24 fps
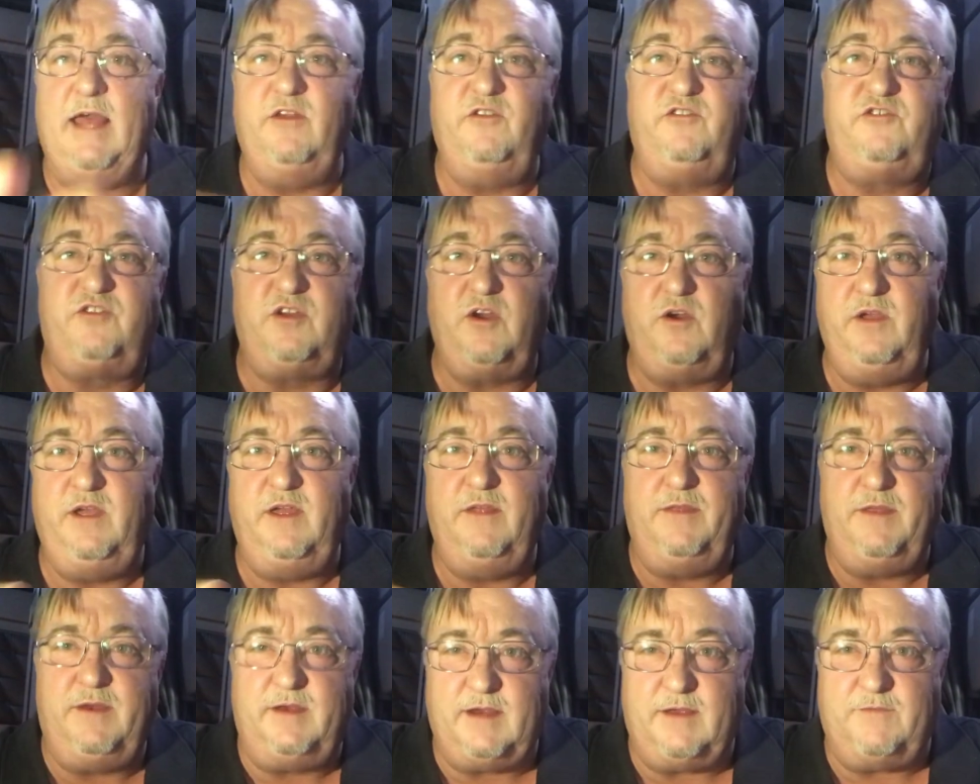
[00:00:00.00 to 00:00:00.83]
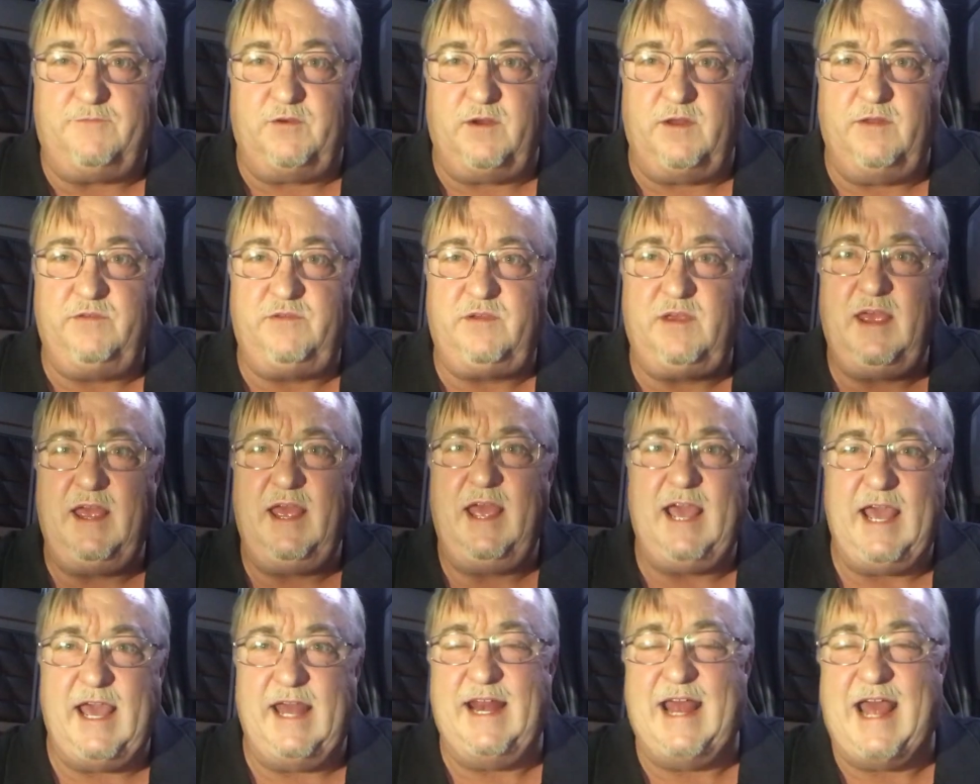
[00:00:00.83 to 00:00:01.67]
show you the difference
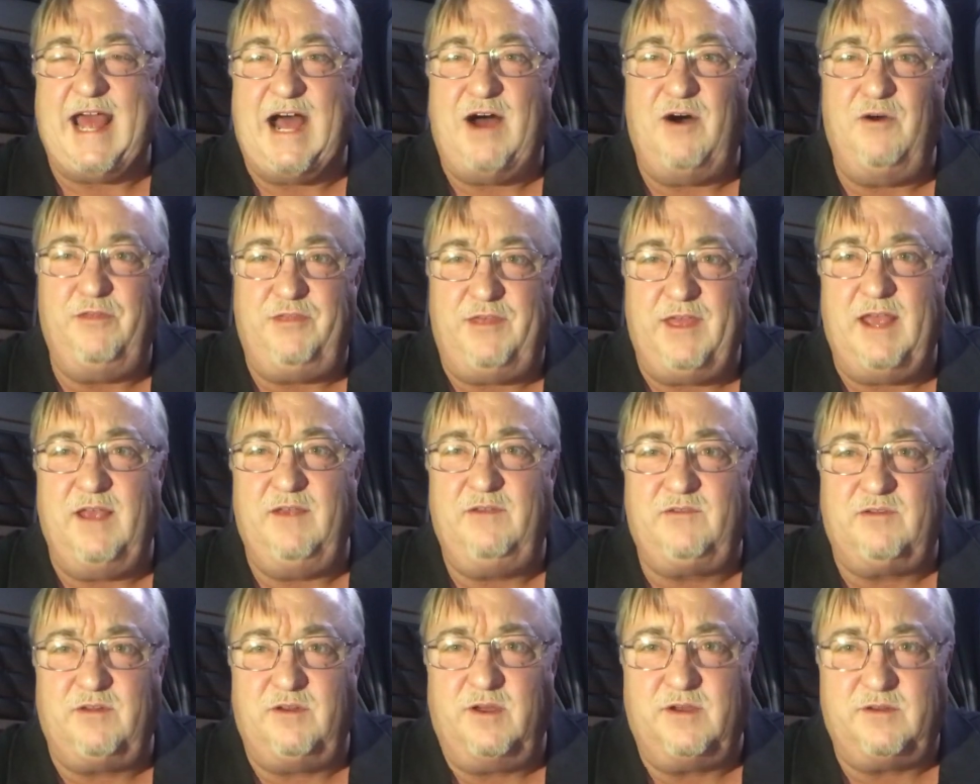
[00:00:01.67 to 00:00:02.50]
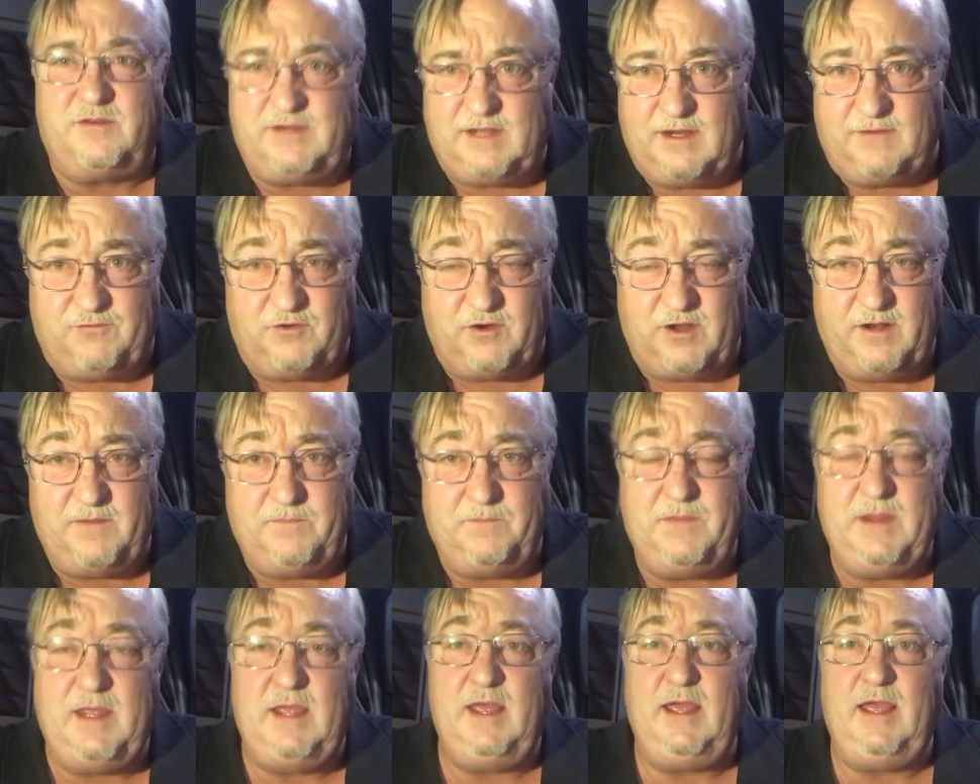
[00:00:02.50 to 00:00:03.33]
and how things look different
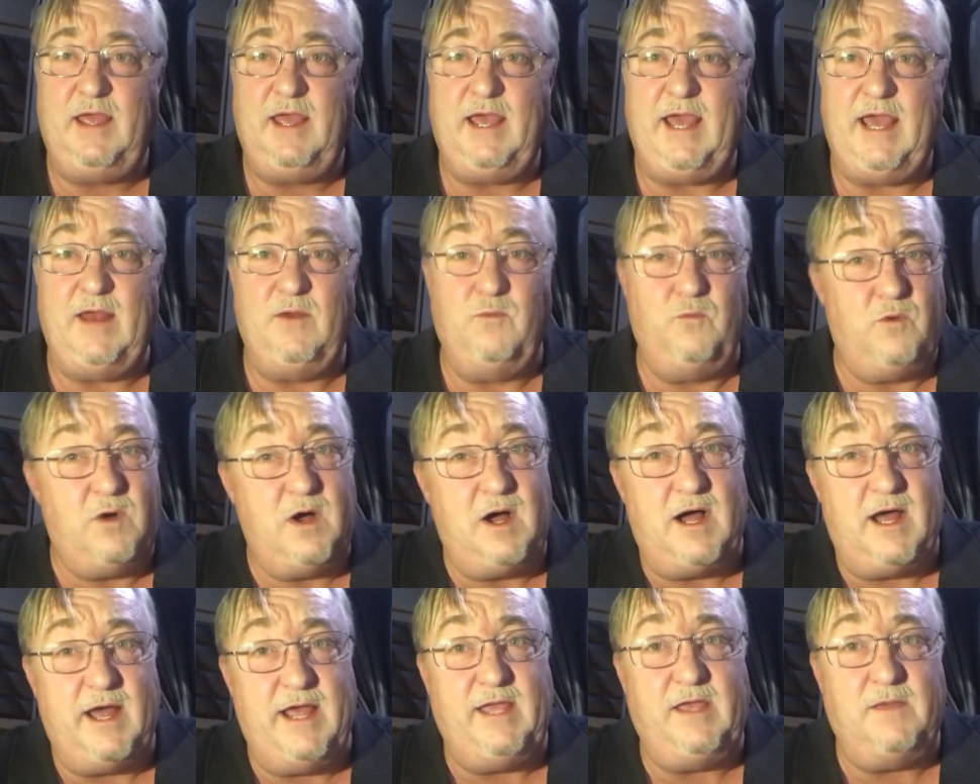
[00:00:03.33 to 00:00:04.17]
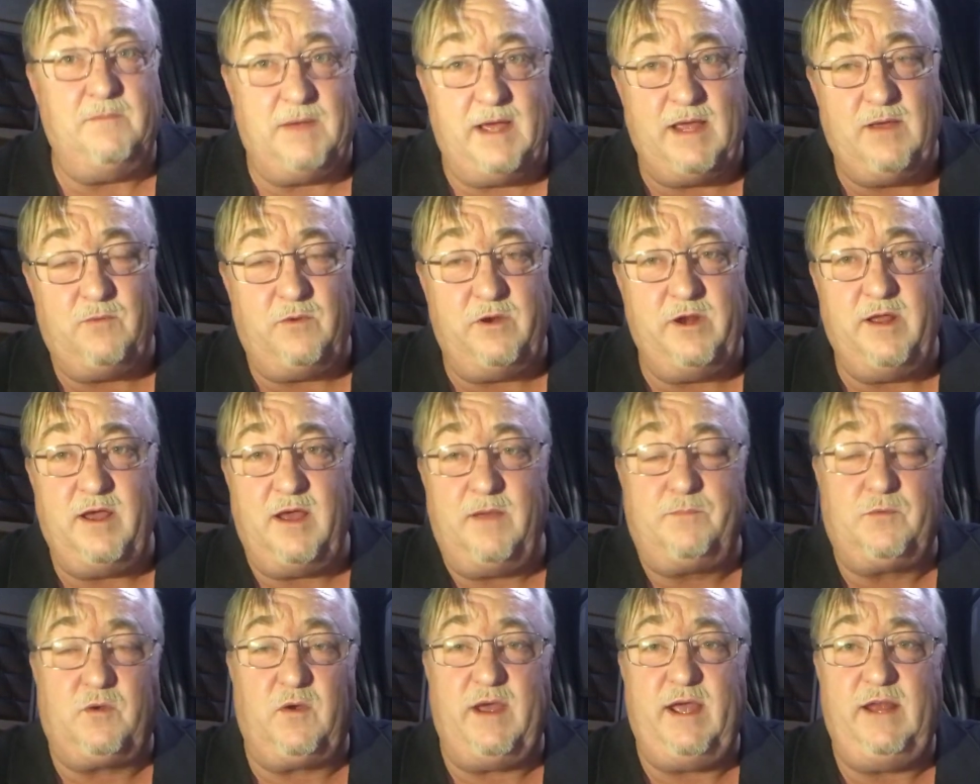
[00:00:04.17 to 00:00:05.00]
and why you might wanna
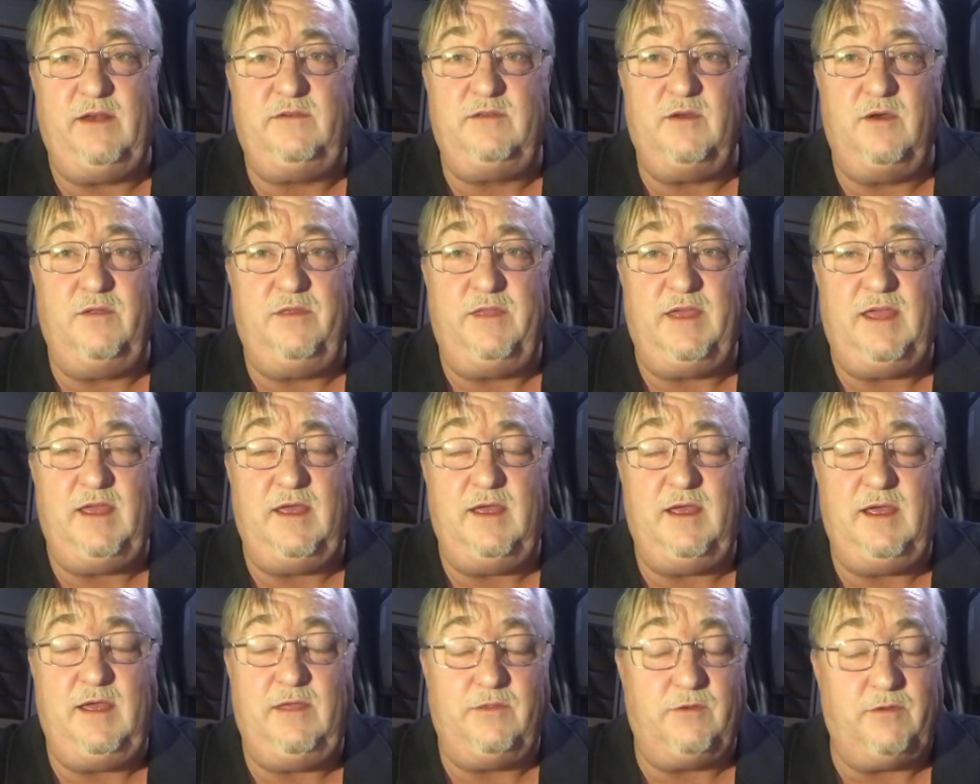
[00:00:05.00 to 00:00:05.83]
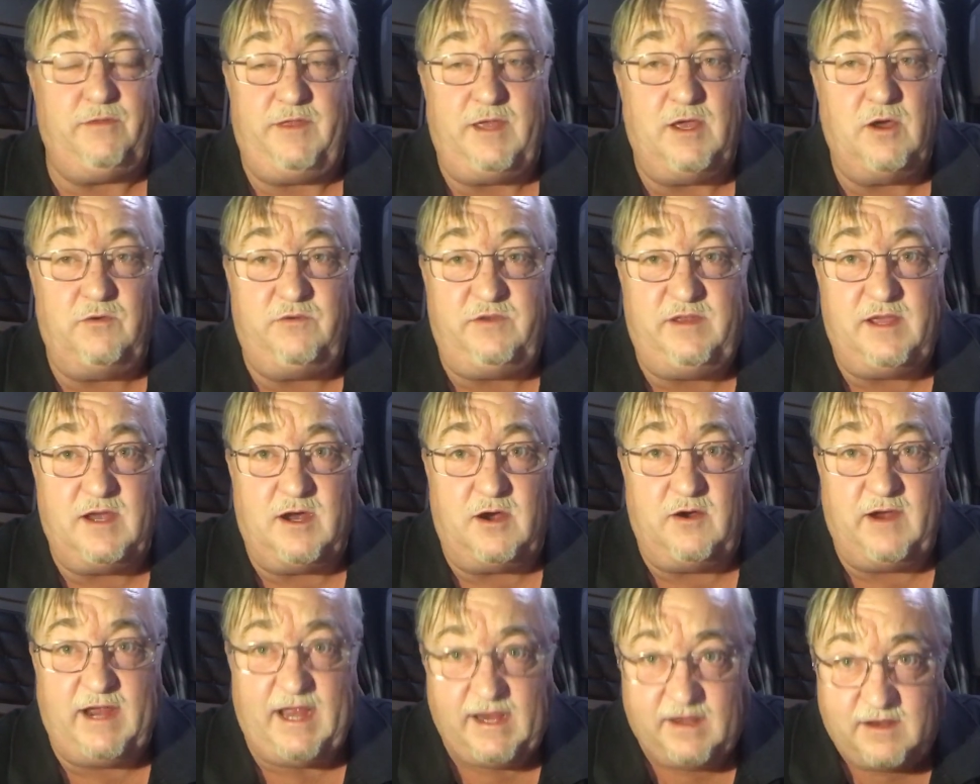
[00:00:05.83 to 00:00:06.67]
upgrade to either the
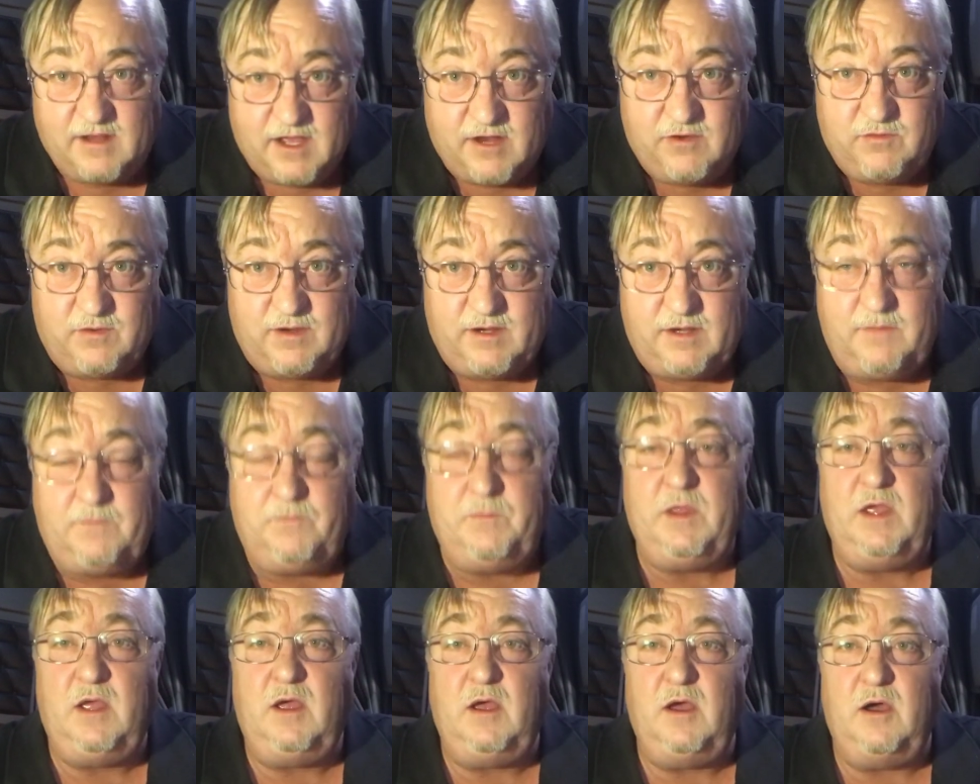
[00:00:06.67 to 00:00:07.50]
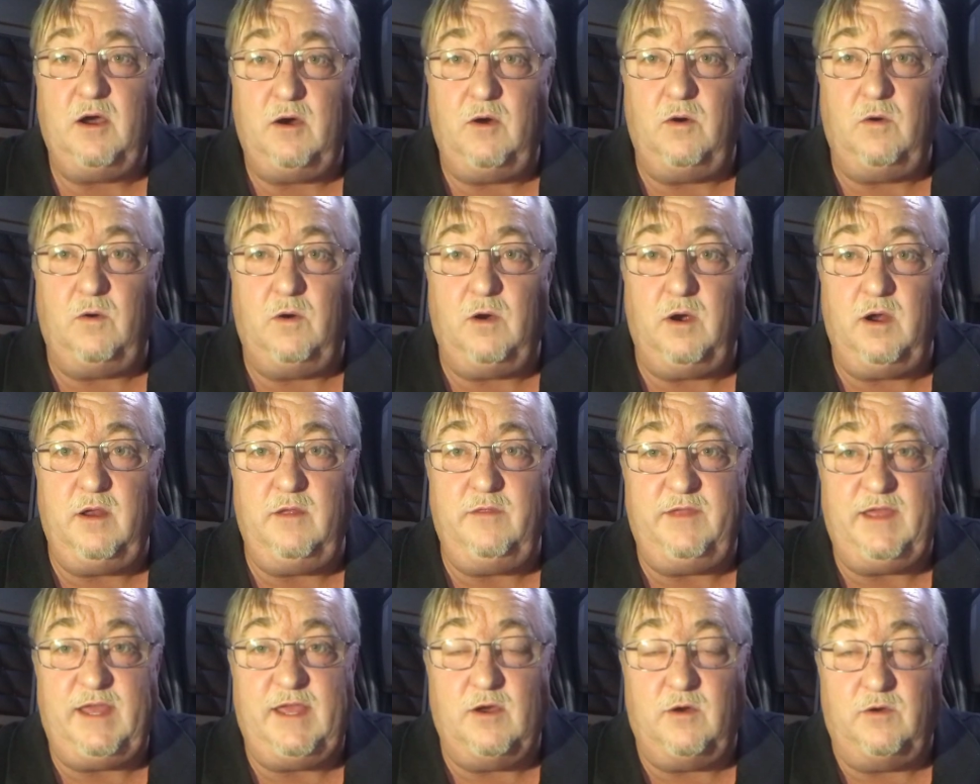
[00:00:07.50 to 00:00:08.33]
OTR 800 or
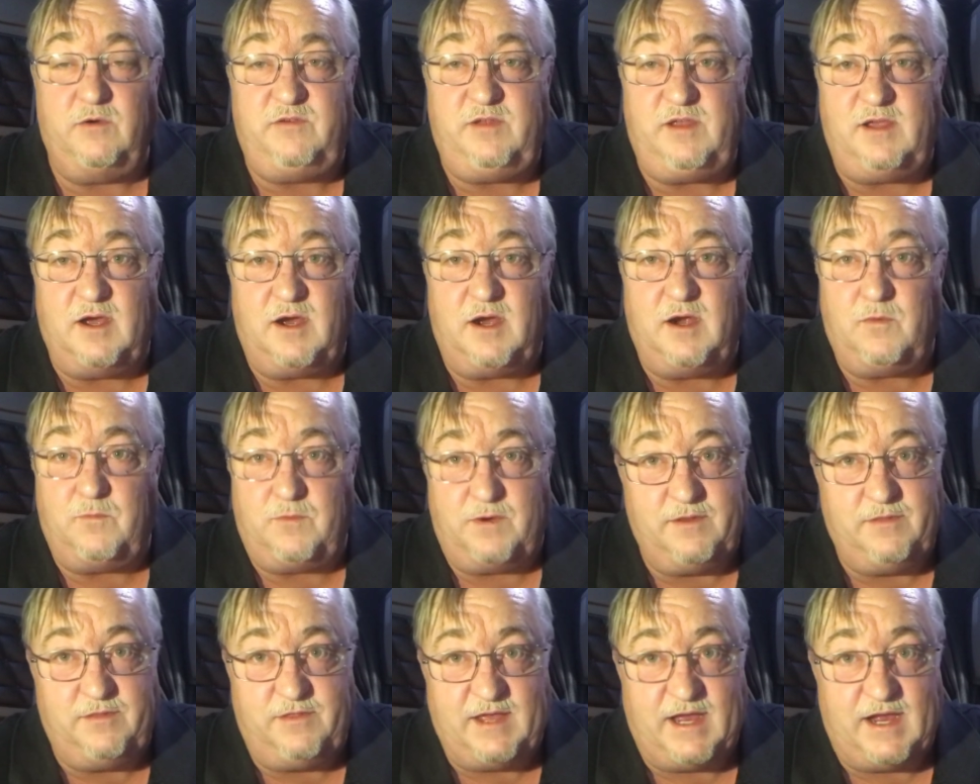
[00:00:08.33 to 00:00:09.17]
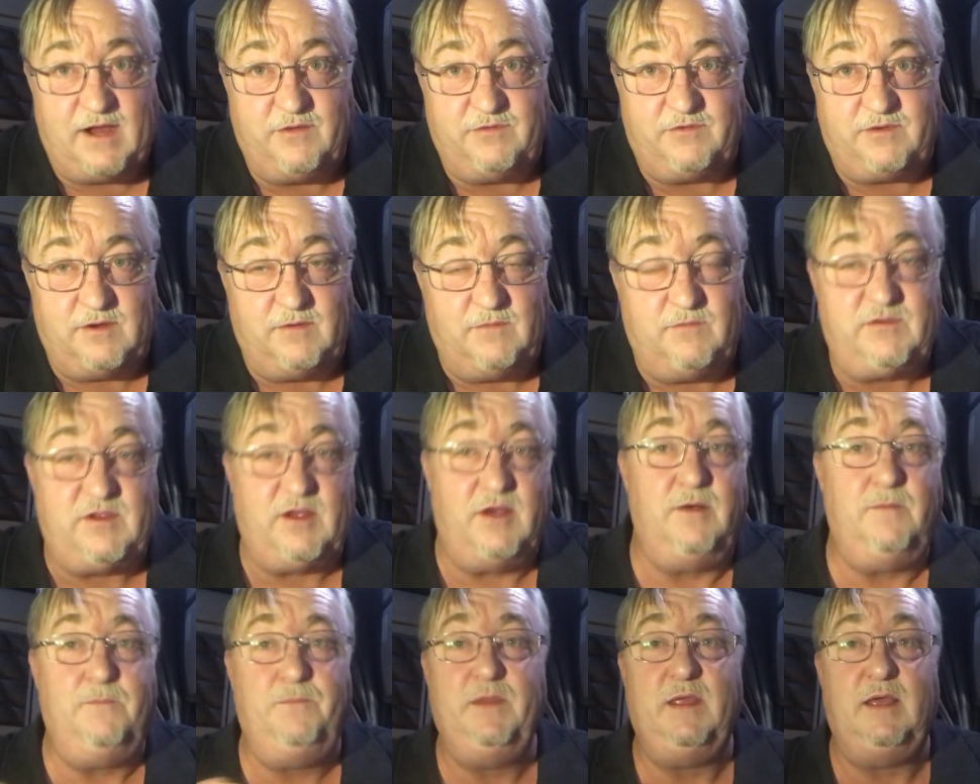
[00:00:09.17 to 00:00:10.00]
the OTR 1000.
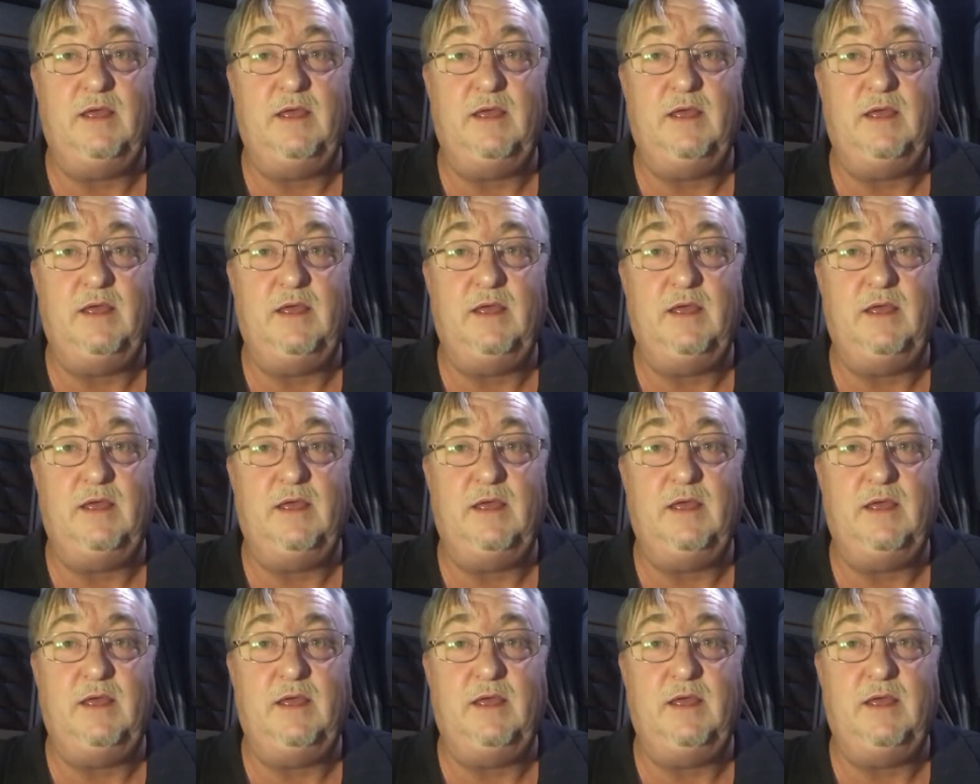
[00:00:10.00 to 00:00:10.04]
So